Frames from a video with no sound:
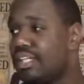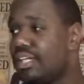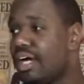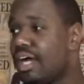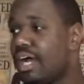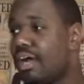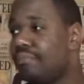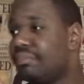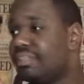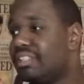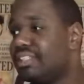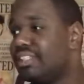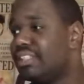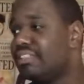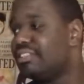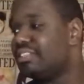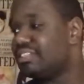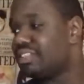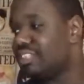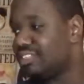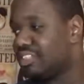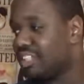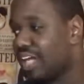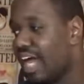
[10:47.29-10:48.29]
literally,
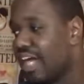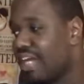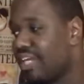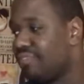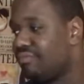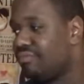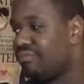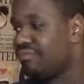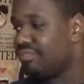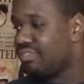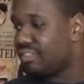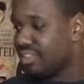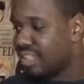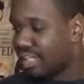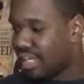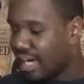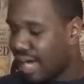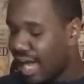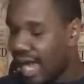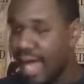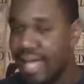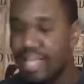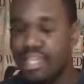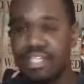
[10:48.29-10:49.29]
the
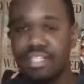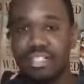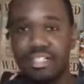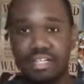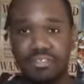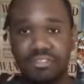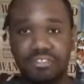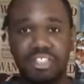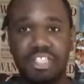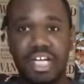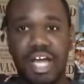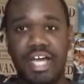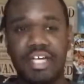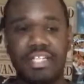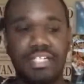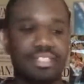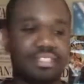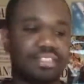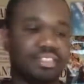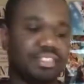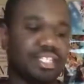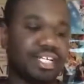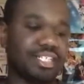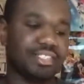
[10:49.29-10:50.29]
Island of Giant
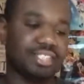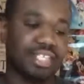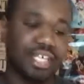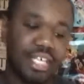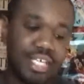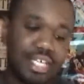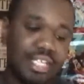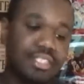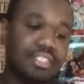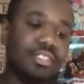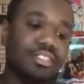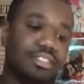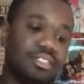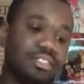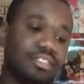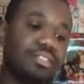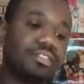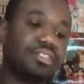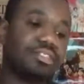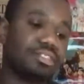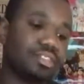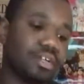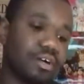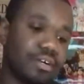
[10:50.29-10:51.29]
Insects is a good
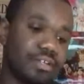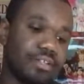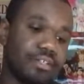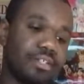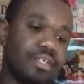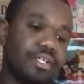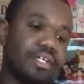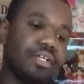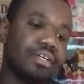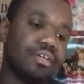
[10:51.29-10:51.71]
start